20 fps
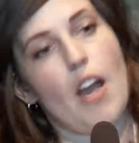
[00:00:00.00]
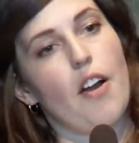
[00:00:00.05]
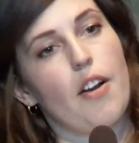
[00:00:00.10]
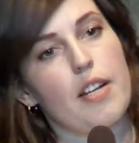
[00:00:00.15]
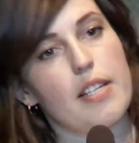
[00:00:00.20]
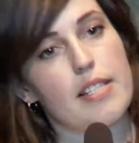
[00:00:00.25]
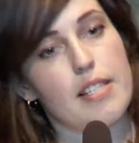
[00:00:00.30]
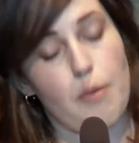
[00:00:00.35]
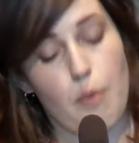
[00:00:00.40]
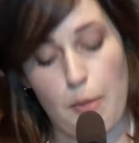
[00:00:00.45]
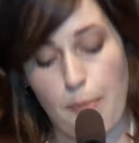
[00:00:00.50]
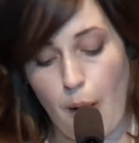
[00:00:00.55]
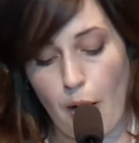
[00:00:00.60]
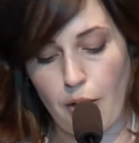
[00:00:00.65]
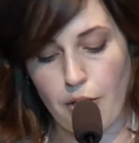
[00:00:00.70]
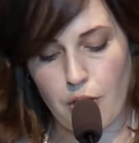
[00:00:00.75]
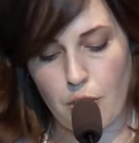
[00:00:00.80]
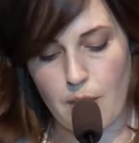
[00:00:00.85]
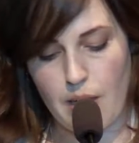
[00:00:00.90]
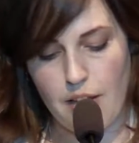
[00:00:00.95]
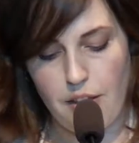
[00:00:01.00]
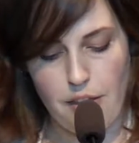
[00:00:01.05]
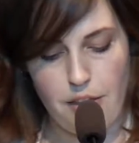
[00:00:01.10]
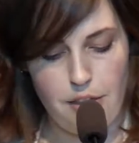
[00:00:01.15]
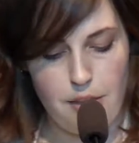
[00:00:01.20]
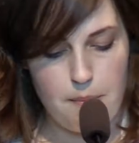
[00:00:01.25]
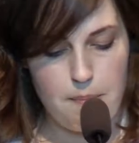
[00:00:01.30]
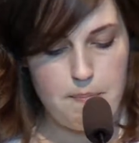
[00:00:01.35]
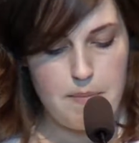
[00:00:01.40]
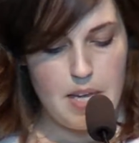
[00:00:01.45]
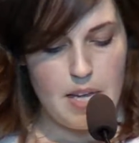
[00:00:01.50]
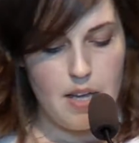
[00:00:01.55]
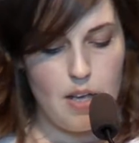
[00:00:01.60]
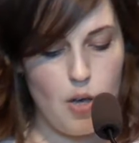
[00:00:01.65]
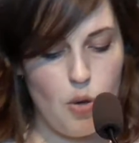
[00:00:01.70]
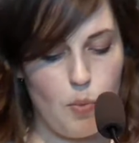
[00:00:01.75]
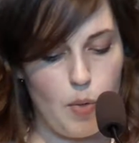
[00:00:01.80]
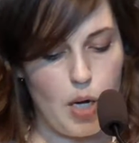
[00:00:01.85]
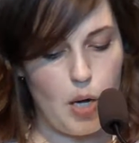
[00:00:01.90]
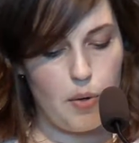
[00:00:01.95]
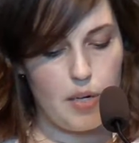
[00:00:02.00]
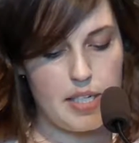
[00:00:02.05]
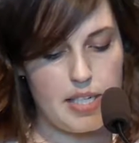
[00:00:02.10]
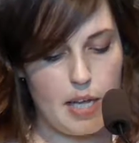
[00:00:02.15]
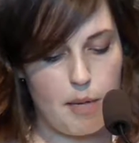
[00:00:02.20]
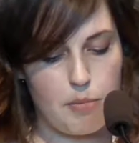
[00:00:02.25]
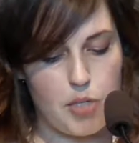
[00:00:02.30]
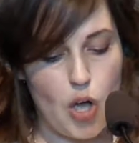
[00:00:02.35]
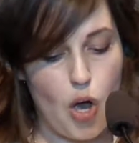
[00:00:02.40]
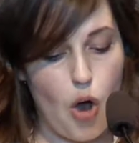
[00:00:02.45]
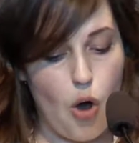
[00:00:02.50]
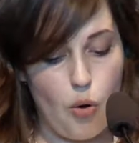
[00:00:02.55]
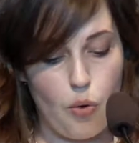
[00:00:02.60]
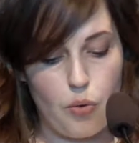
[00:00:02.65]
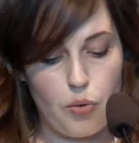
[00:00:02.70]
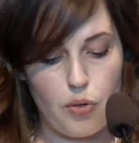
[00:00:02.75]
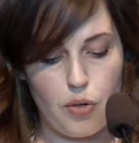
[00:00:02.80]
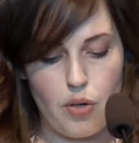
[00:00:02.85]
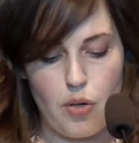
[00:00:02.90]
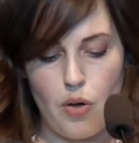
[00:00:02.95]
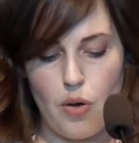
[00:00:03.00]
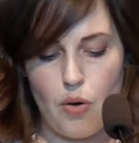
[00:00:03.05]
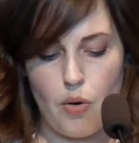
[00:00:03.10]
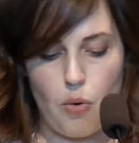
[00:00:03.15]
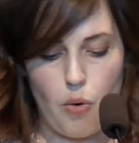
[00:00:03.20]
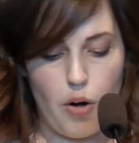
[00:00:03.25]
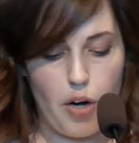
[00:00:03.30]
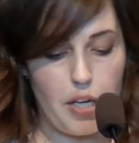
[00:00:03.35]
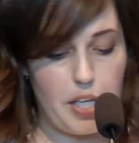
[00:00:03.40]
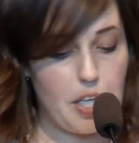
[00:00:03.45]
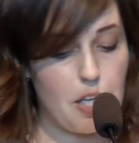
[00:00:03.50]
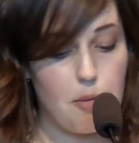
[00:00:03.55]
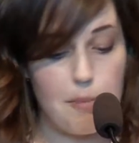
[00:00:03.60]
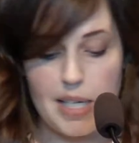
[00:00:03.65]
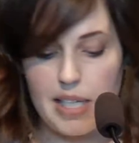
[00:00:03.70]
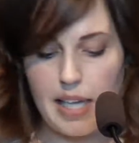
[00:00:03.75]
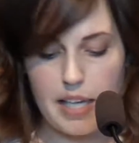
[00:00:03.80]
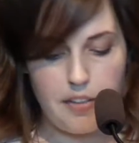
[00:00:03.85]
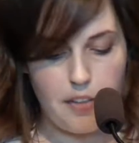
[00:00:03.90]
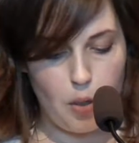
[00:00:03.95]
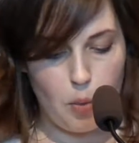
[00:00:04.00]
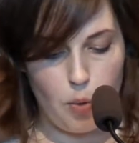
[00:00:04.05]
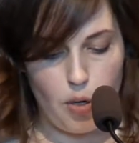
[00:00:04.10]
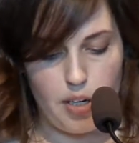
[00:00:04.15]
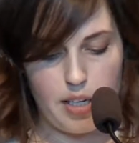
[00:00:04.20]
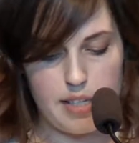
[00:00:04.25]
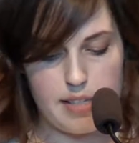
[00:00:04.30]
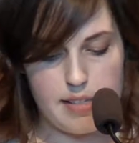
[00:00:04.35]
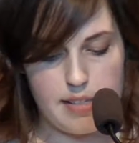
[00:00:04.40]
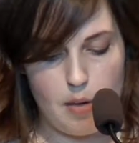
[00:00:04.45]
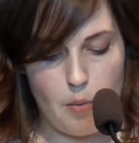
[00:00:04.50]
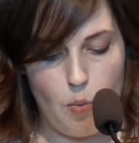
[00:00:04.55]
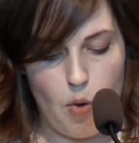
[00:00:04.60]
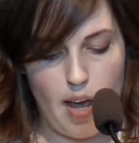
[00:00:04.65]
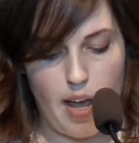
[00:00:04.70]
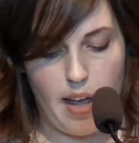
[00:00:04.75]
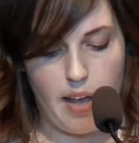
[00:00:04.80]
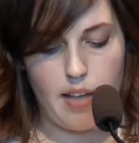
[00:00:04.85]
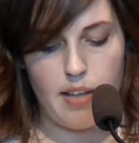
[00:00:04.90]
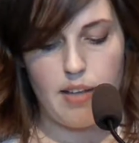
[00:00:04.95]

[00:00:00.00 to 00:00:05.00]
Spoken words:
artists that we partner with. We don't attempt to own or accumulate their work in some way.